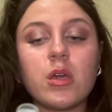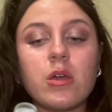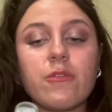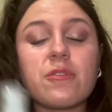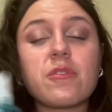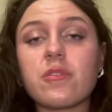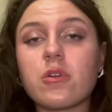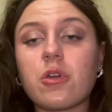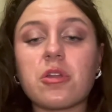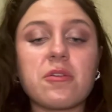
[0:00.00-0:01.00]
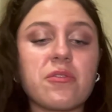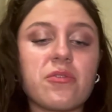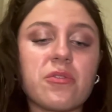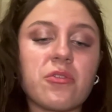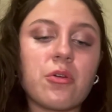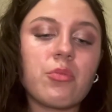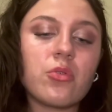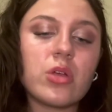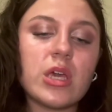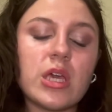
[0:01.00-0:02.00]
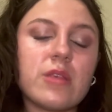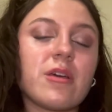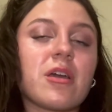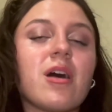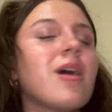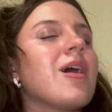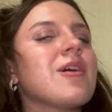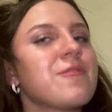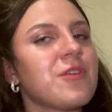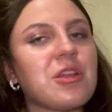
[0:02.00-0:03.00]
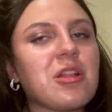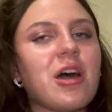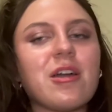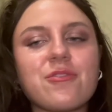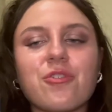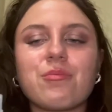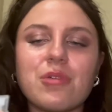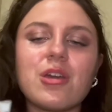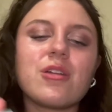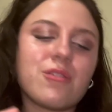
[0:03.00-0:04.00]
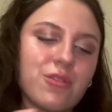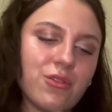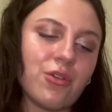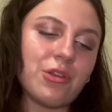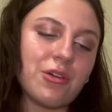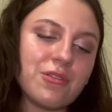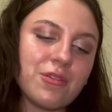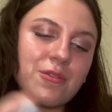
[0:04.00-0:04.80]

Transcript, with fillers: Frosted Coconut Snowball is like vanilla ice cream. It's so nice.